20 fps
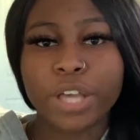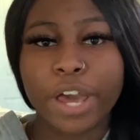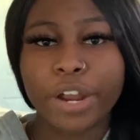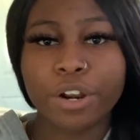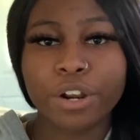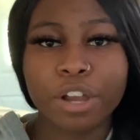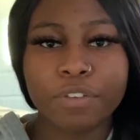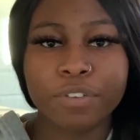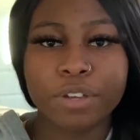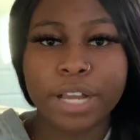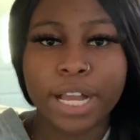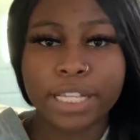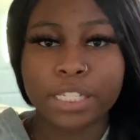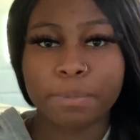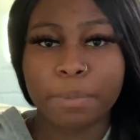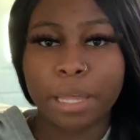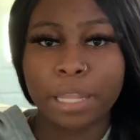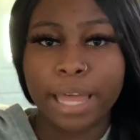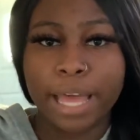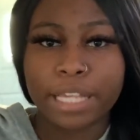I don't know if you guys saw
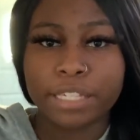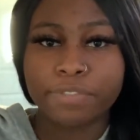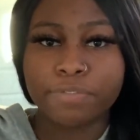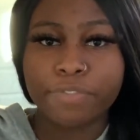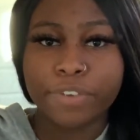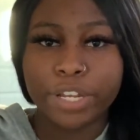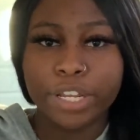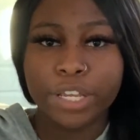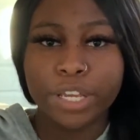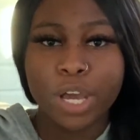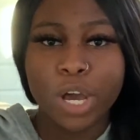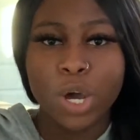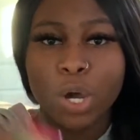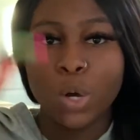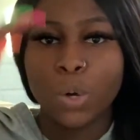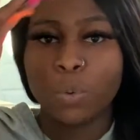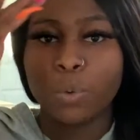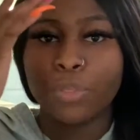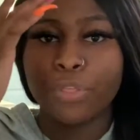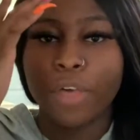my last
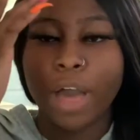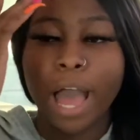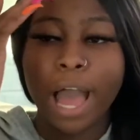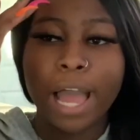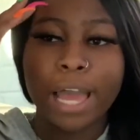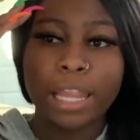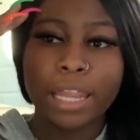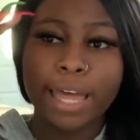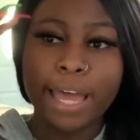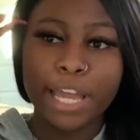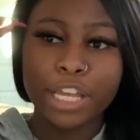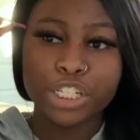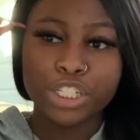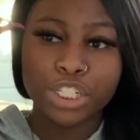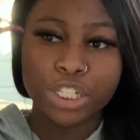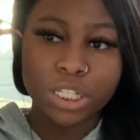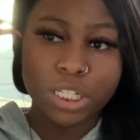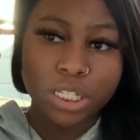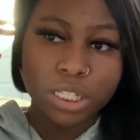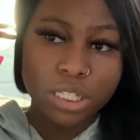video with the
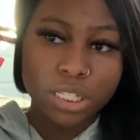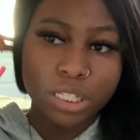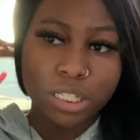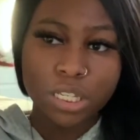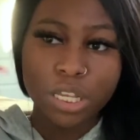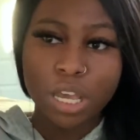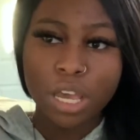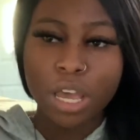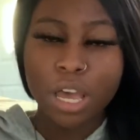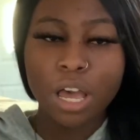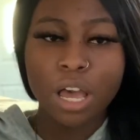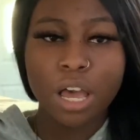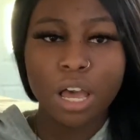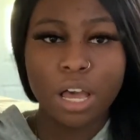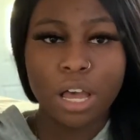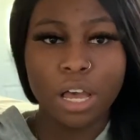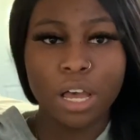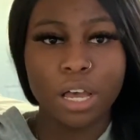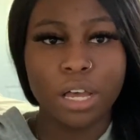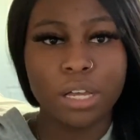eyelashes.
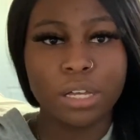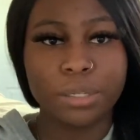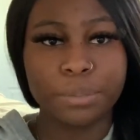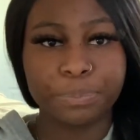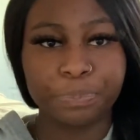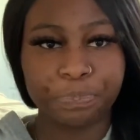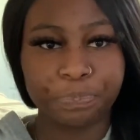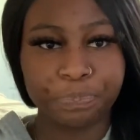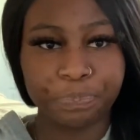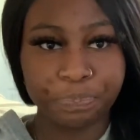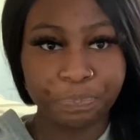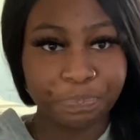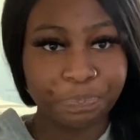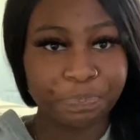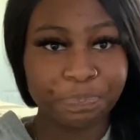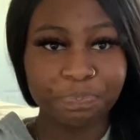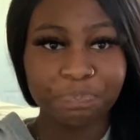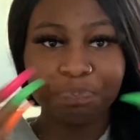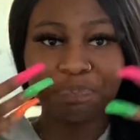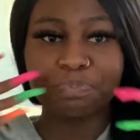Um,
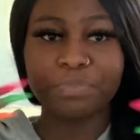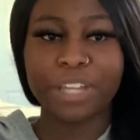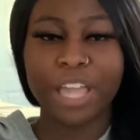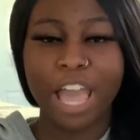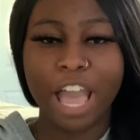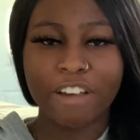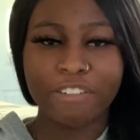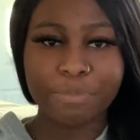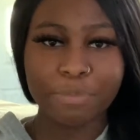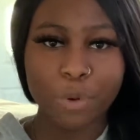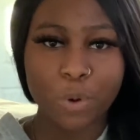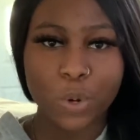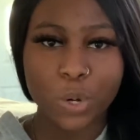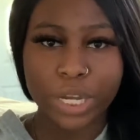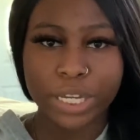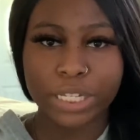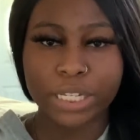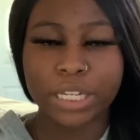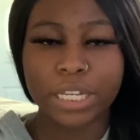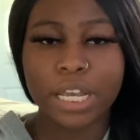I have them
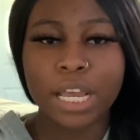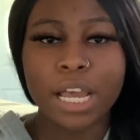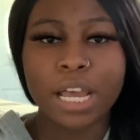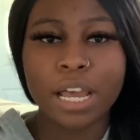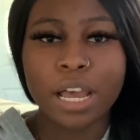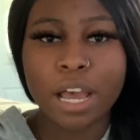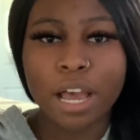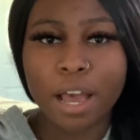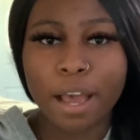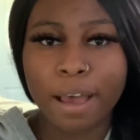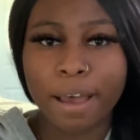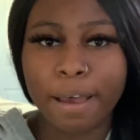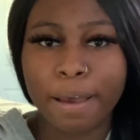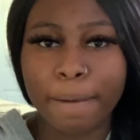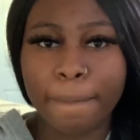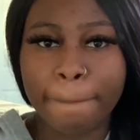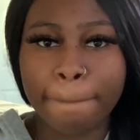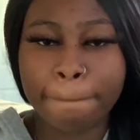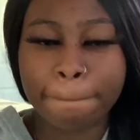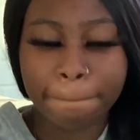on.
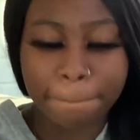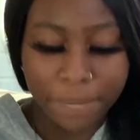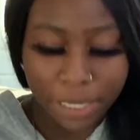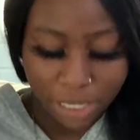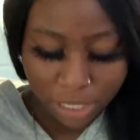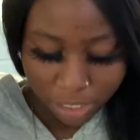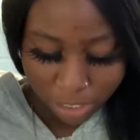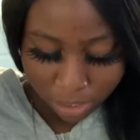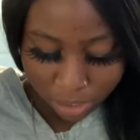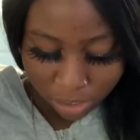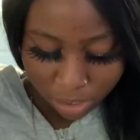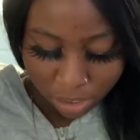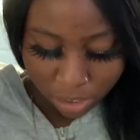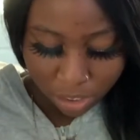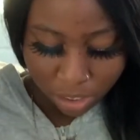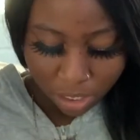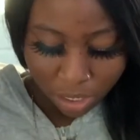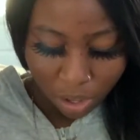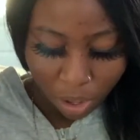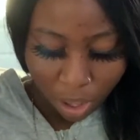Um, but
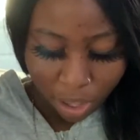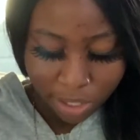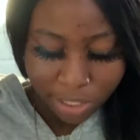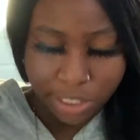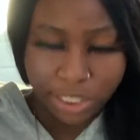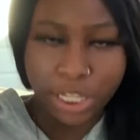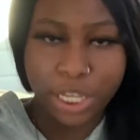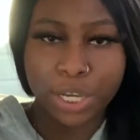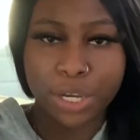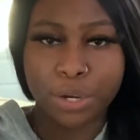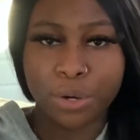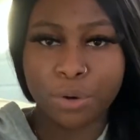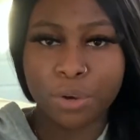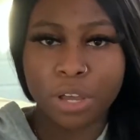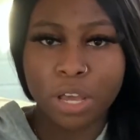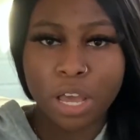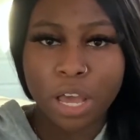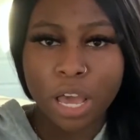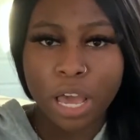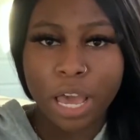also,
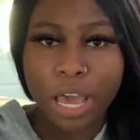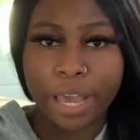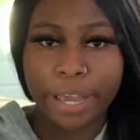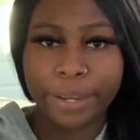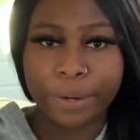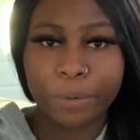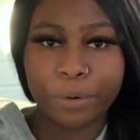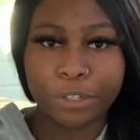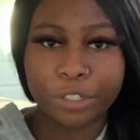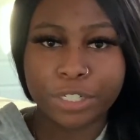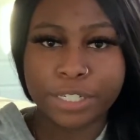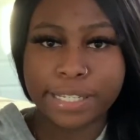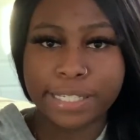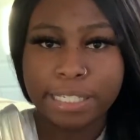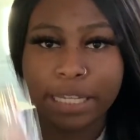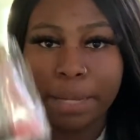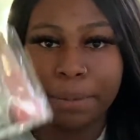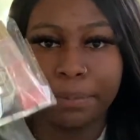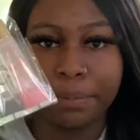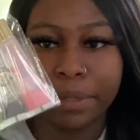I ordered
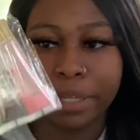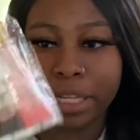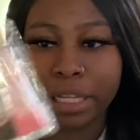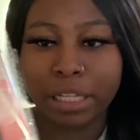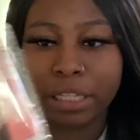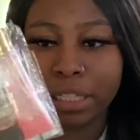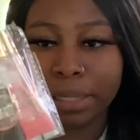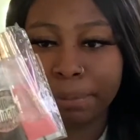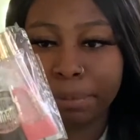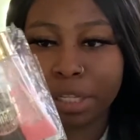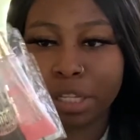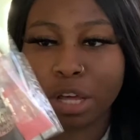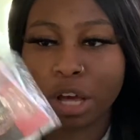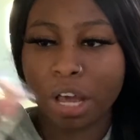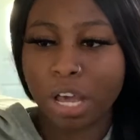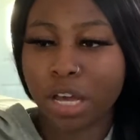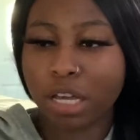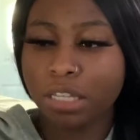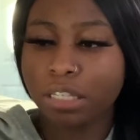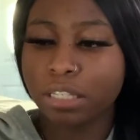some lip
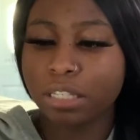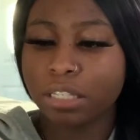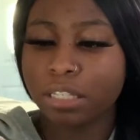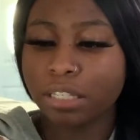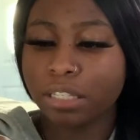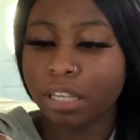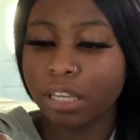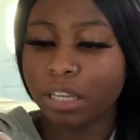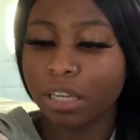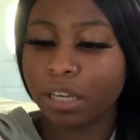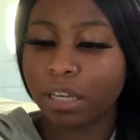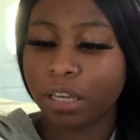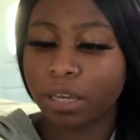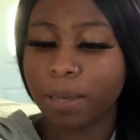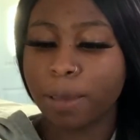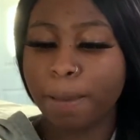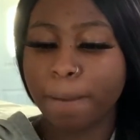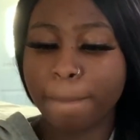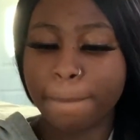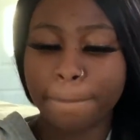gloss
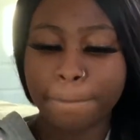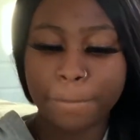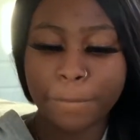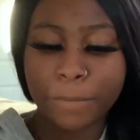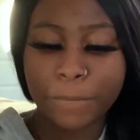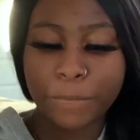and